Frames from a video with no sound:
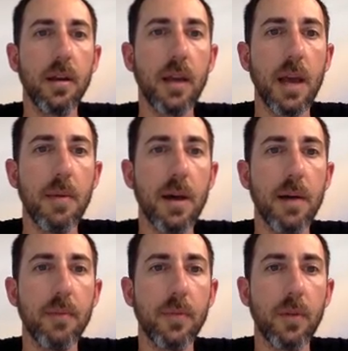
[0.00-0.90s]
came
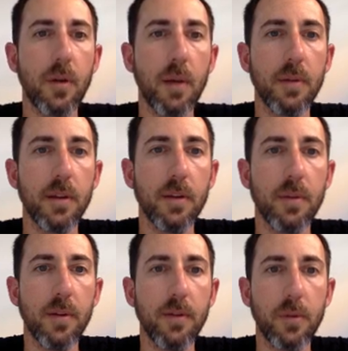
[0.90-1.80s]
up, grabbed a little bit
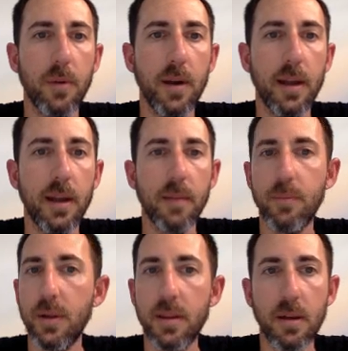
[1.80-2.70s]
of liquidity,
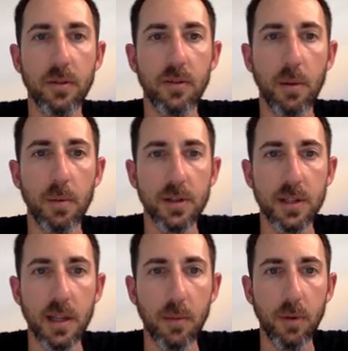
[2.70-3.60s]
but there was so much
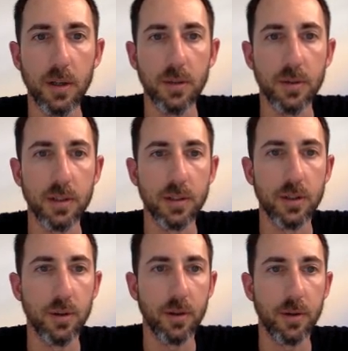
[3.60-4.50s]
selling pressure, it just
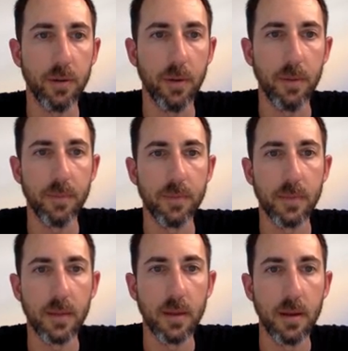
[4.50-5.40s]
shot through.
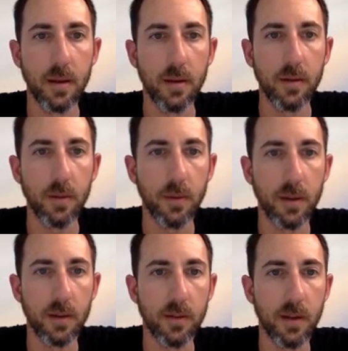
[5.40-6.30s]
So we
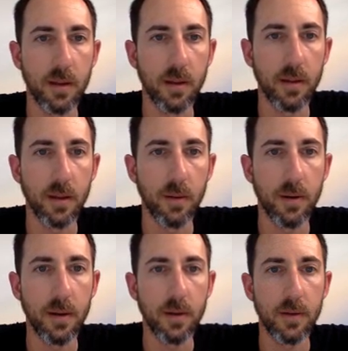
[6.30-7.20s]
can see that there
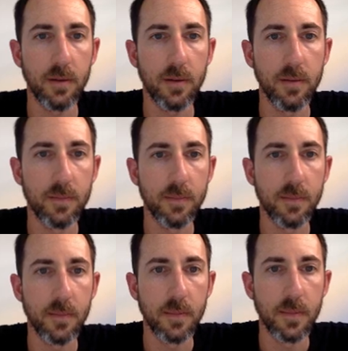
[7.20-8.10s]
is
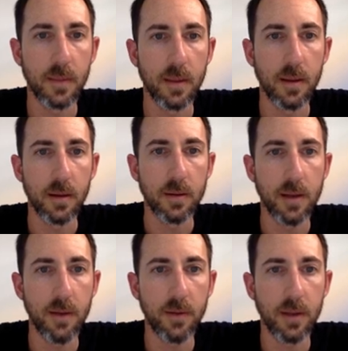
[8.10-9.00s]

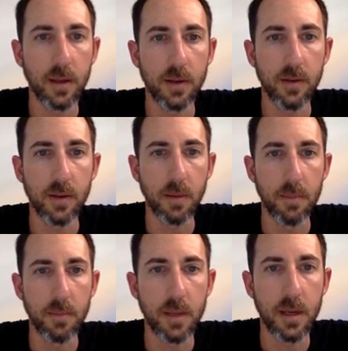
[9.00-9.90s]
definitely just a
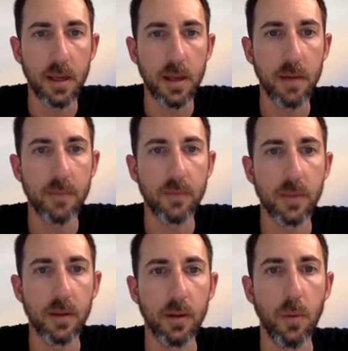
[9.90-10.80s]
mini
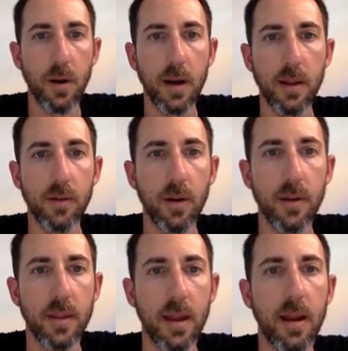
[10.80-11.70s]
liquidity zone
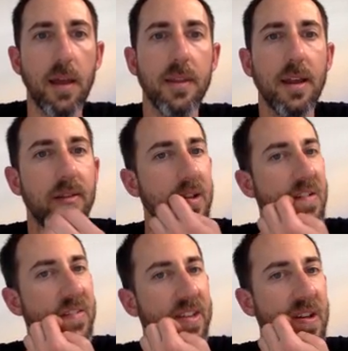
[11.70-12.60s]
there, and that's
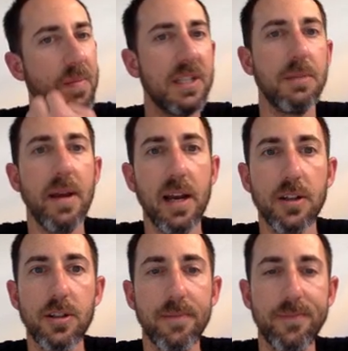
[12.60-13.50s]
definitely going to be
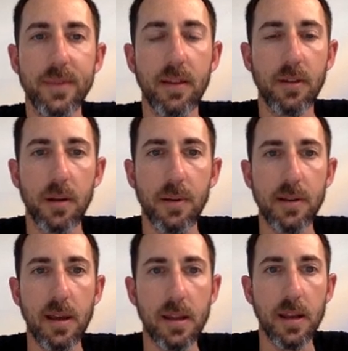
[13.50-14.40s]
smashed. That's going to be
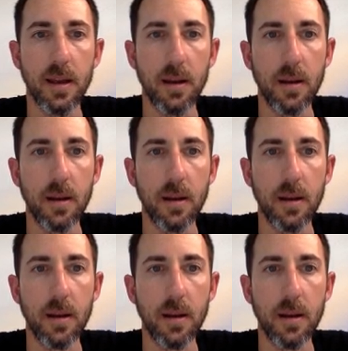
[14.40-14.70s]
taken out.